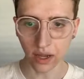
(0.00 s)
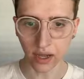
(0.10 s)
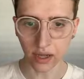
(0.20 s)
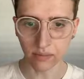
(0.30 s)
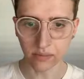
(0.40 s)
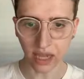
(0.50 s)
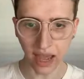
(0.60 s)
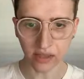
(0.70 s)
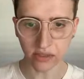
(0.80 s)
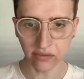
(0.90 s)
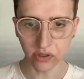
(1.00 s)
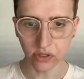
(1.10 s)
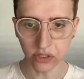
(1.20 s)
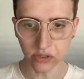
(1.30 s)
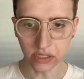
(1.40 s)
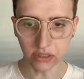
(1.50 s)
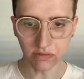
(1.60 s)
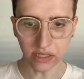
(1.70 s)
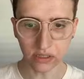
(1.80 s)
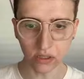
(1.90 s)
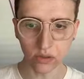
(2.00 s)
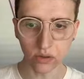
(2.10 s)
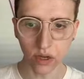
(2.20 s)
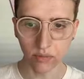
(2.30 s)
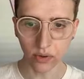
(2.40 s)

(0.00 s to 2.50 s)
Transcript: to ask Governor Ducey to veto